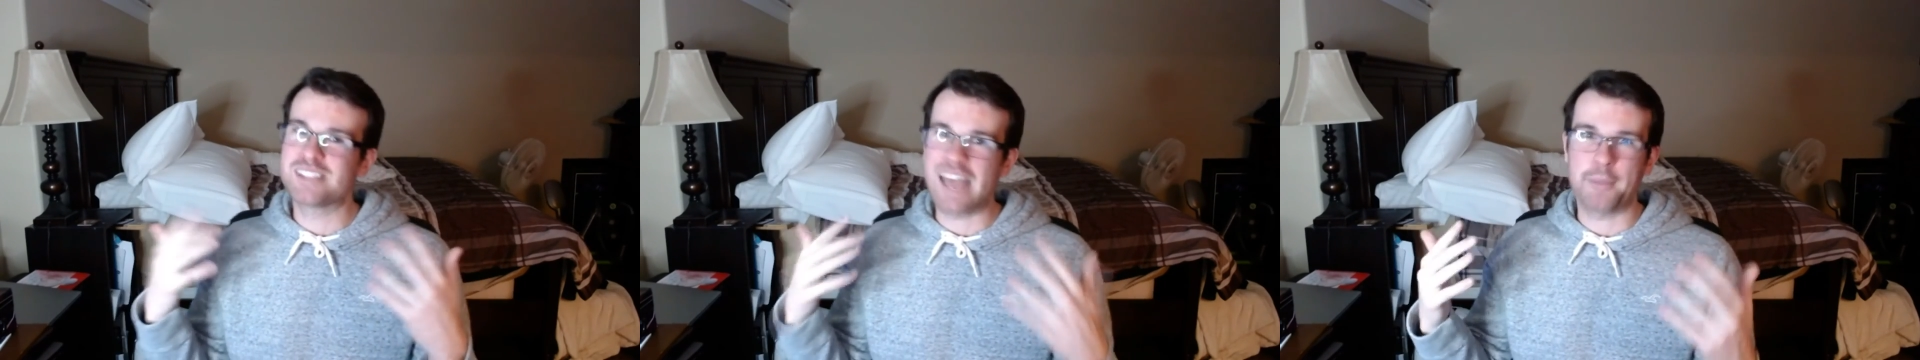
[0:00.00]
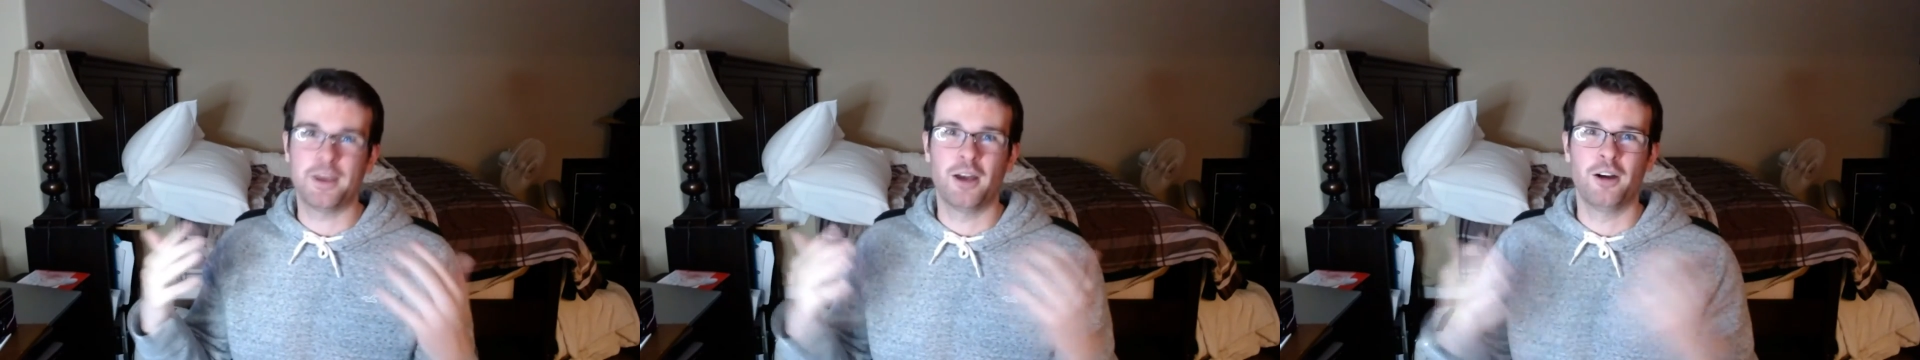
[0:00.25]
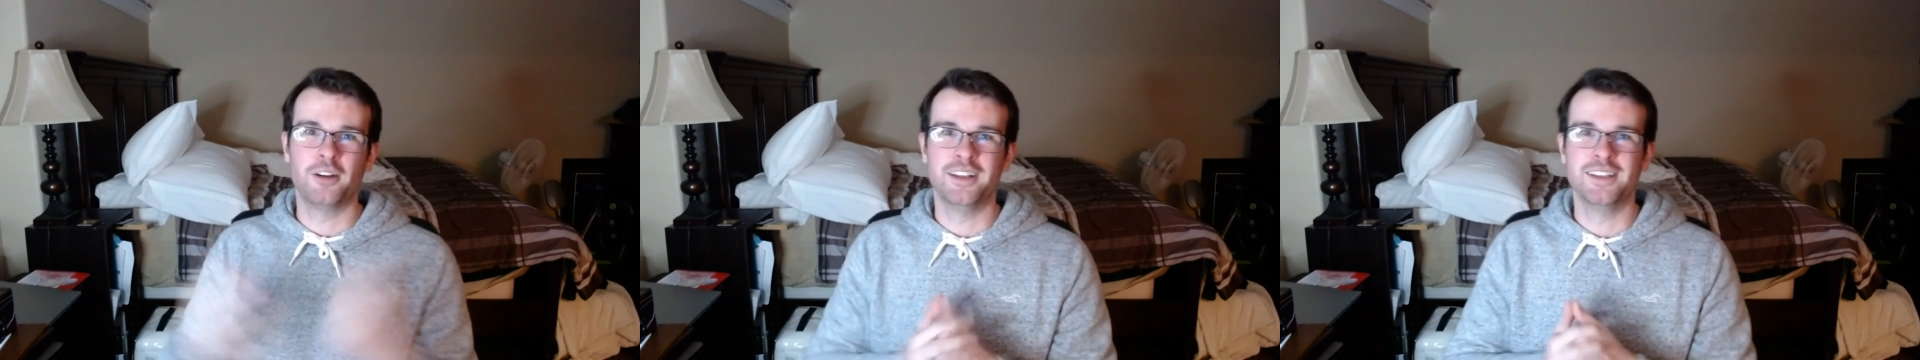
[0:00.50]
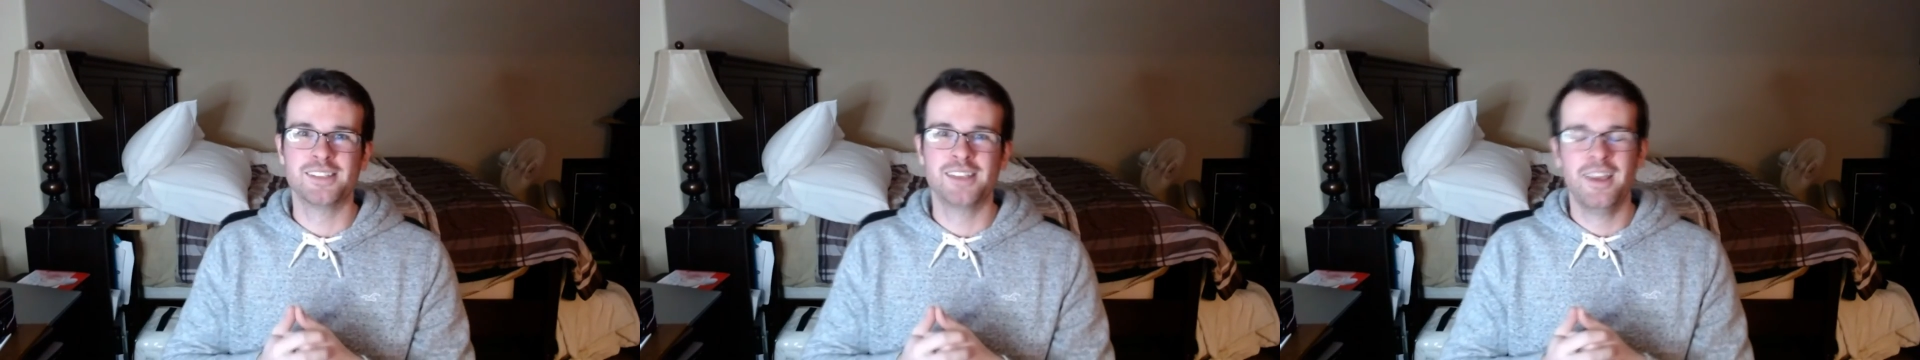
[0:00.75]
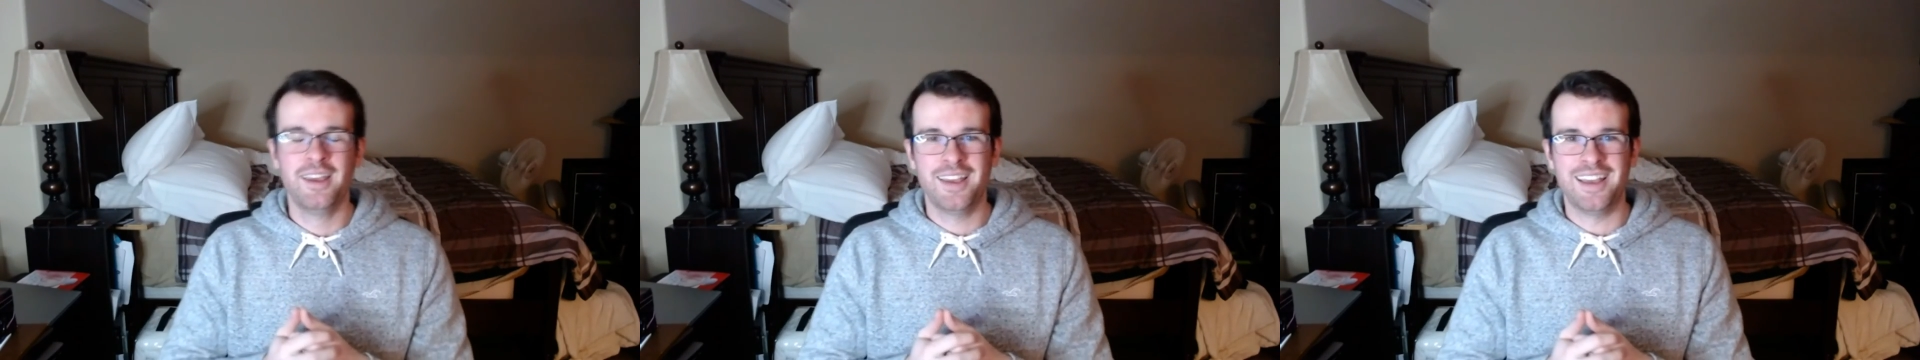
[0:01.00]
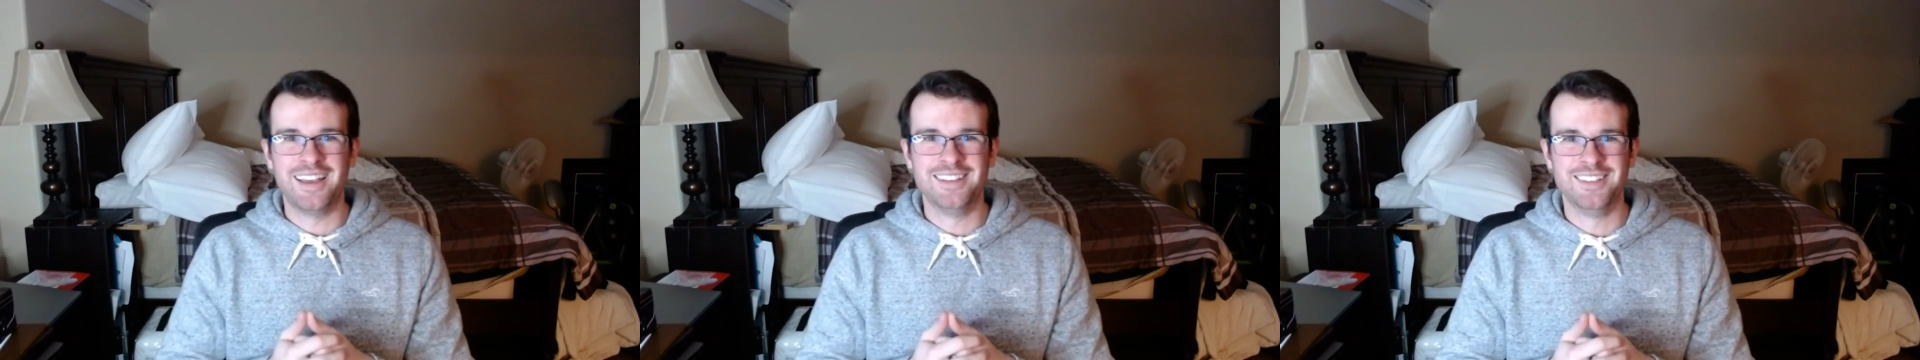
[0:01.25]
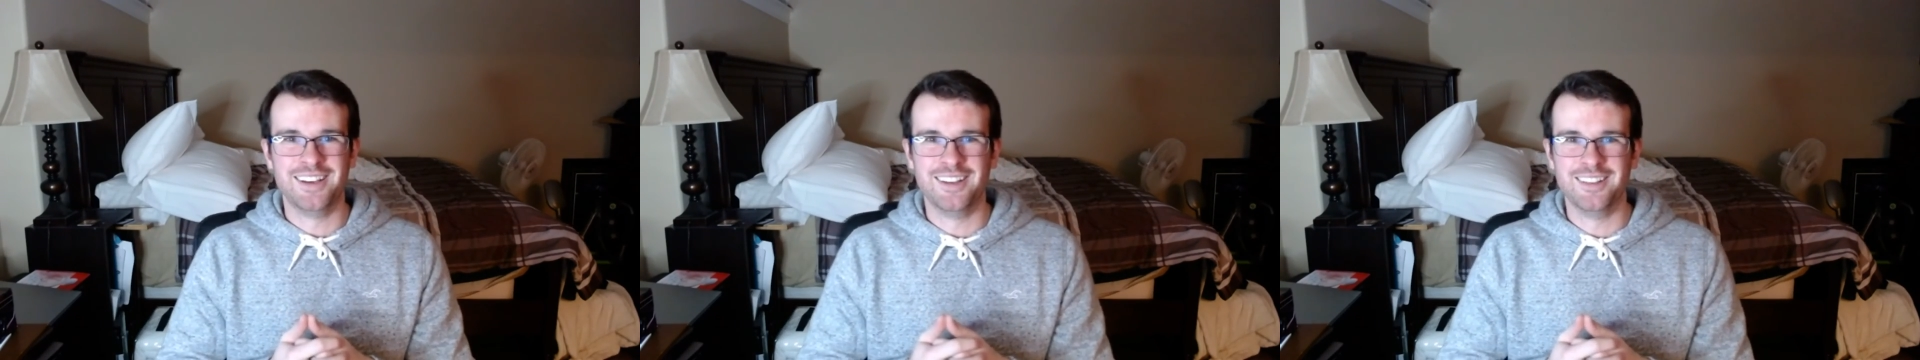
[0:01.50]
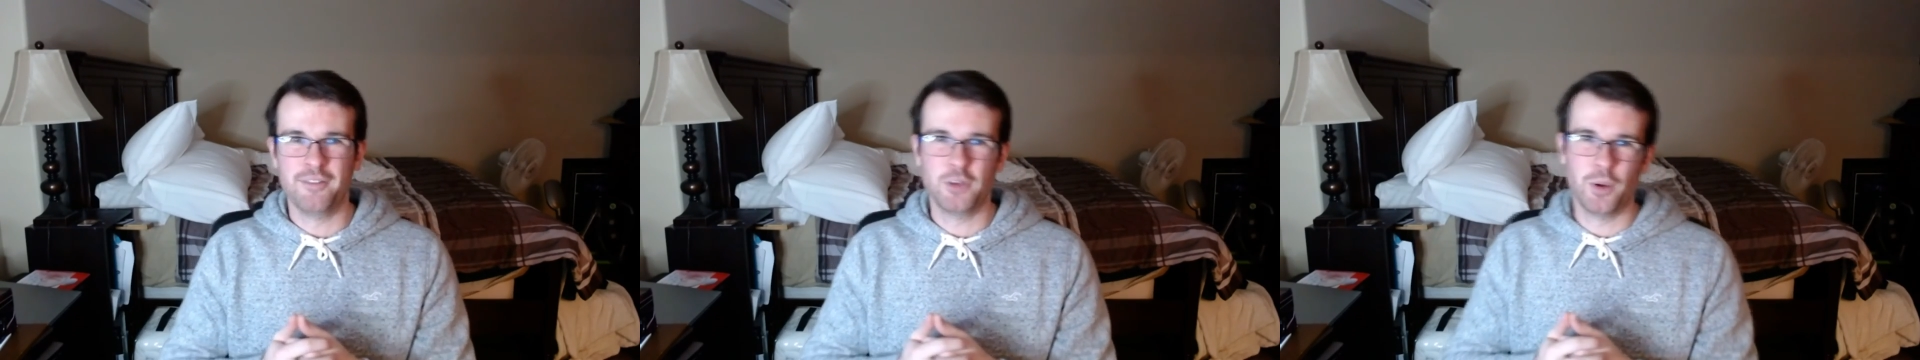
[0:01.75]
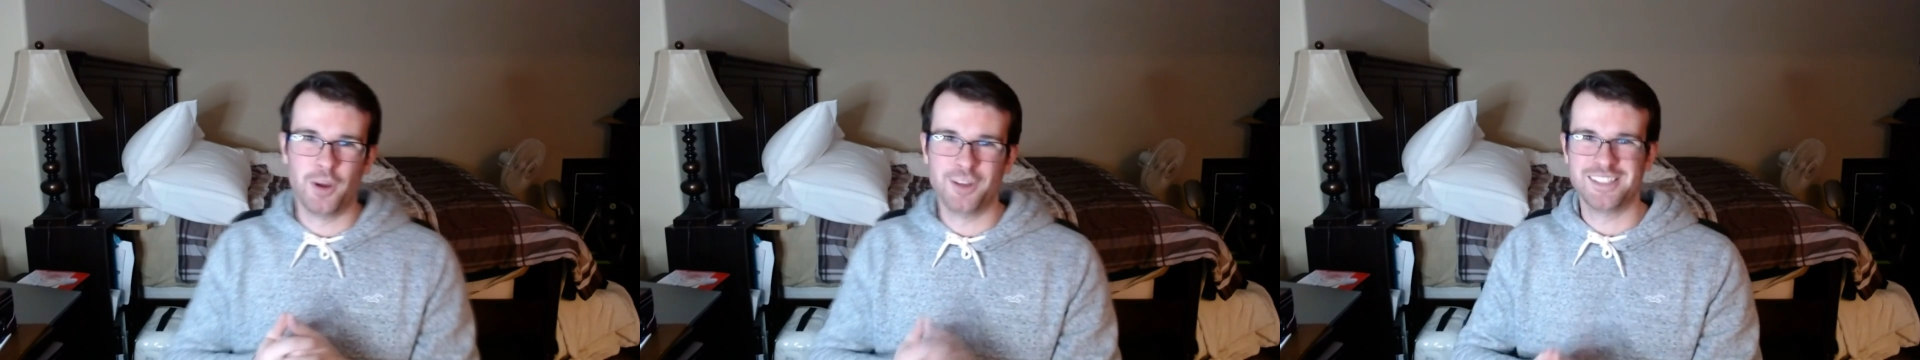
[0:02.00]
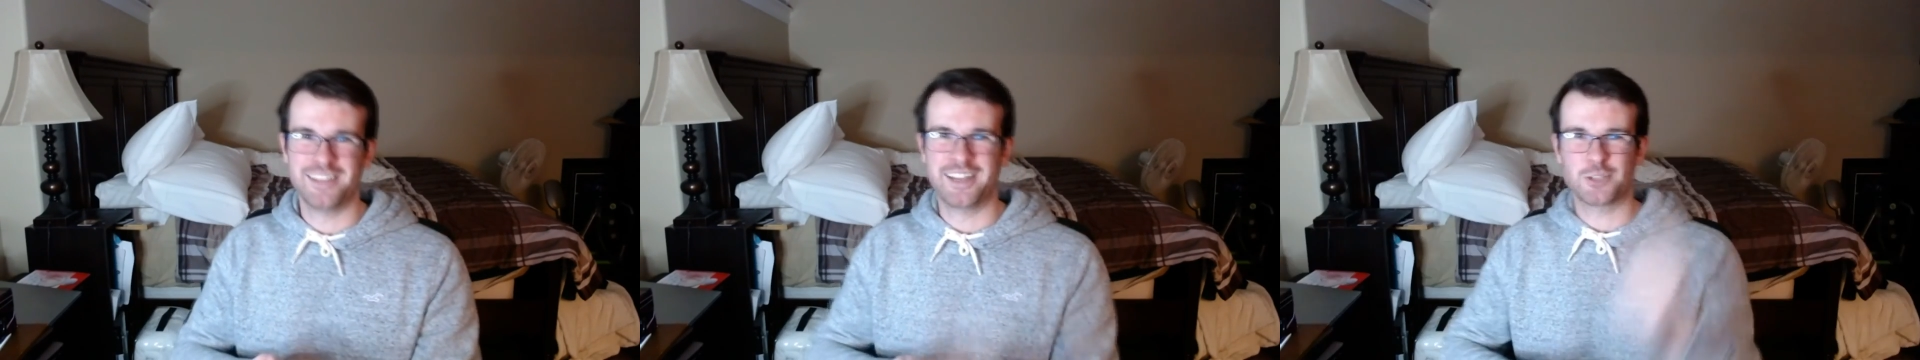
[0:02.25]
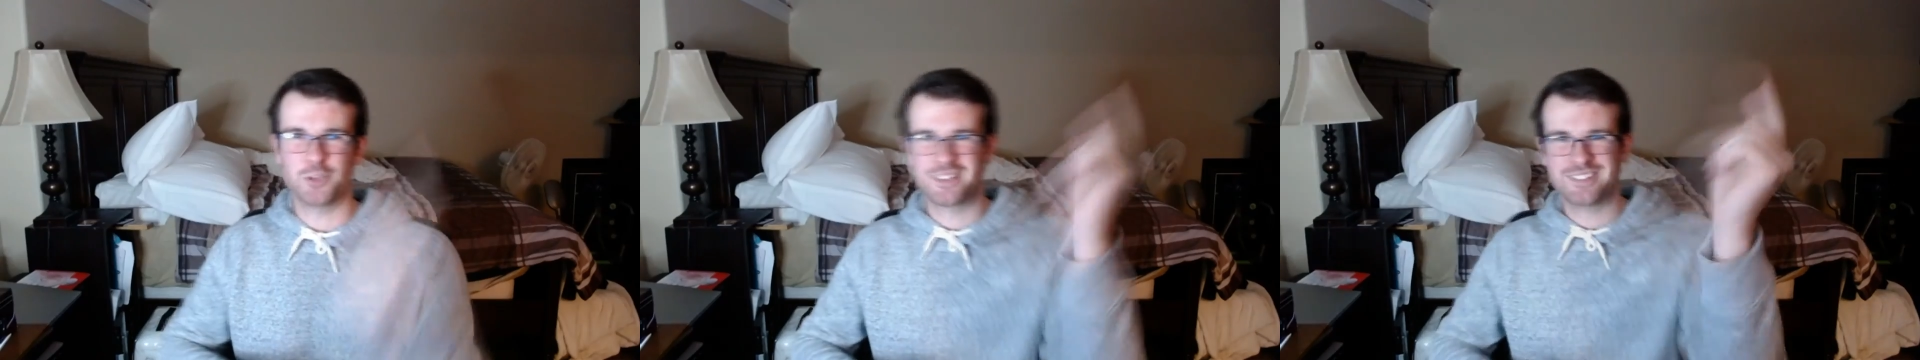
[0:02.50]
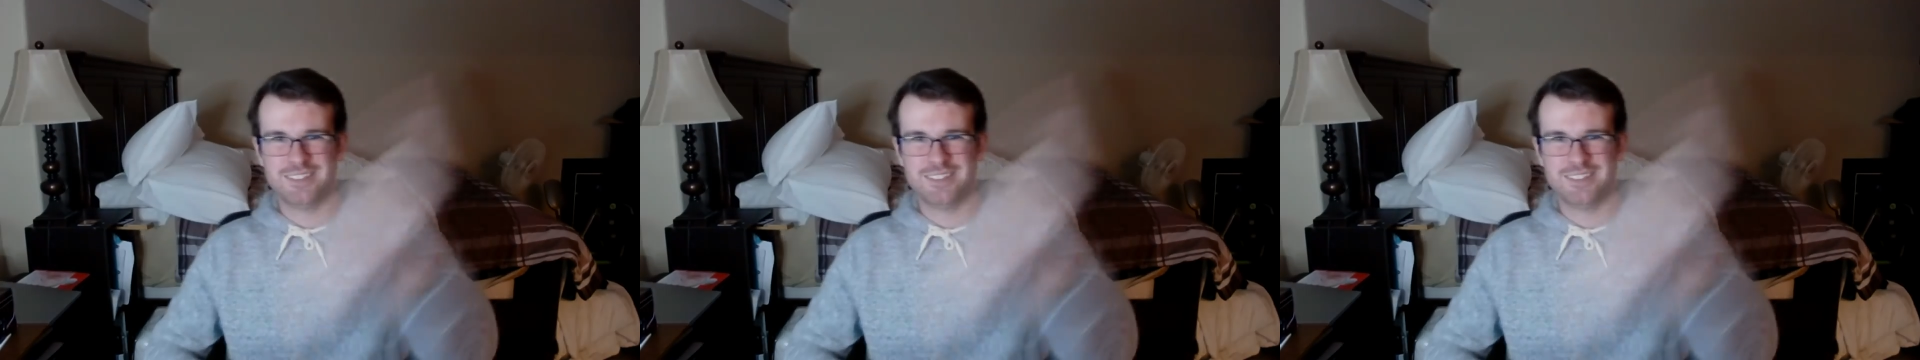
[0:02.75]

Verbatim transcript: Happy Holidays, and uh, love you all. See you in the next one.